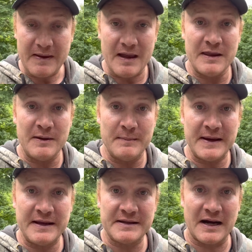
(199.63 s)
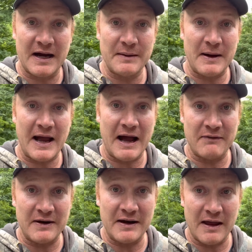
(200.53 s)
In the meantime, I have
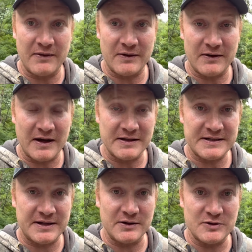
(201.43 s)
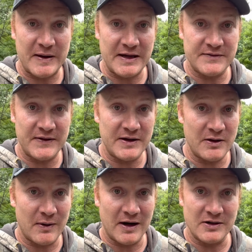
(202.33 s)
another skills-based video
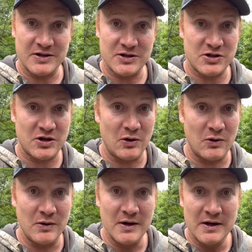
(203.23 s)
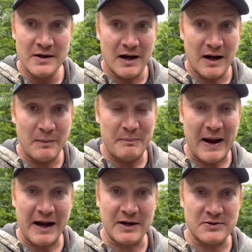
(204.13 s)
where I just show
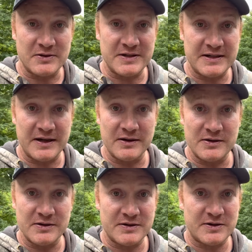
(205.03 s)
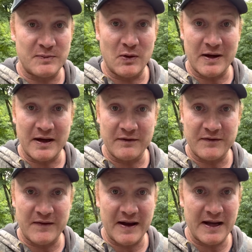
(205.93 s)
backcountry skills, smoking
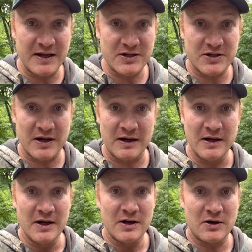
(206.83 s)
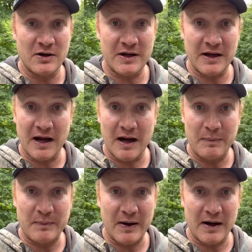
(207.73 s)
fish, cooking
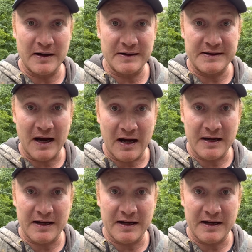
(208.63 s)
up duck,